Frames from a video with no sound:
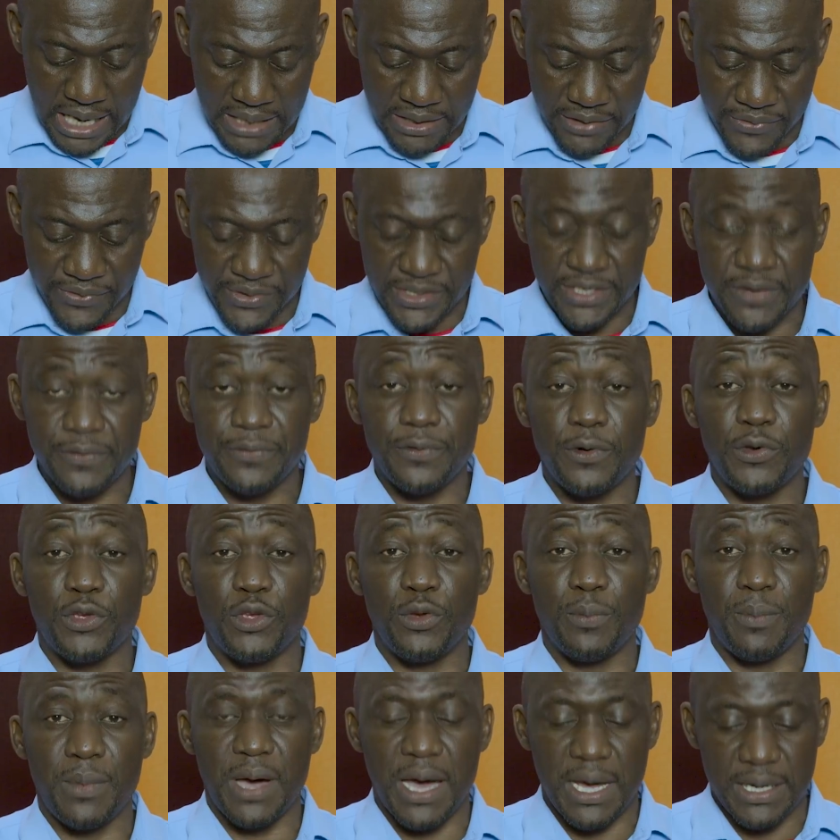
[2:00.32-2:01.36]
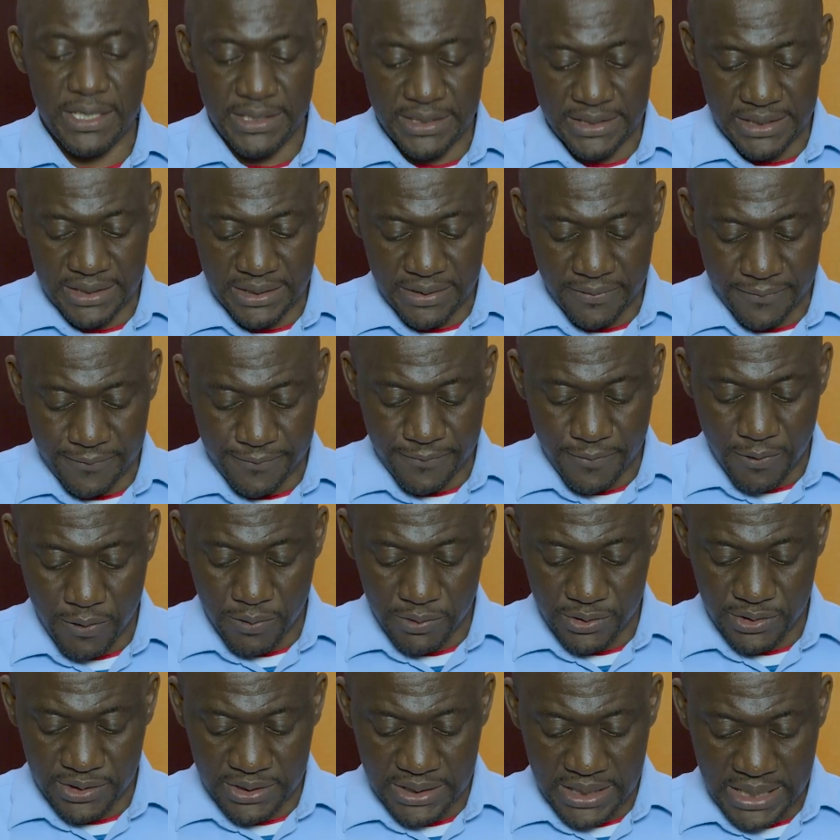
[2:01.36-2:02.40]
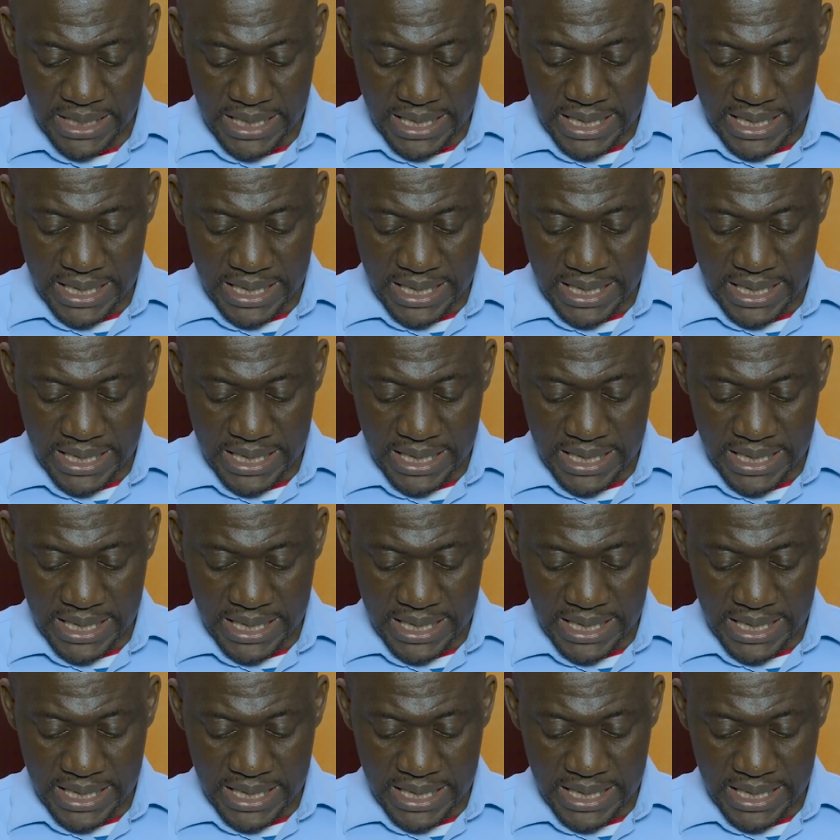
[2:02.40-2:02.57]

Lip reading: and the reason for humanity. The faults